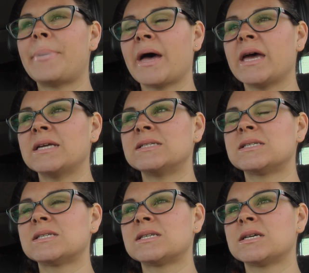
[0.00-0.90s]
But
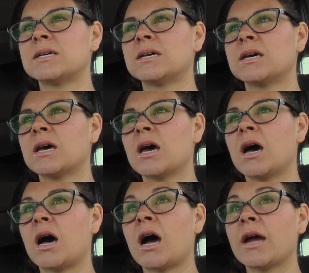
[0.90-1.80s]

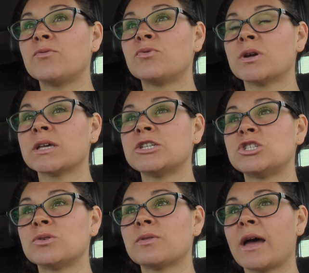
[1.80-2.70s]
I really
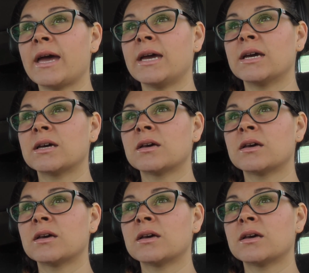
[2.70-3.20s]
do like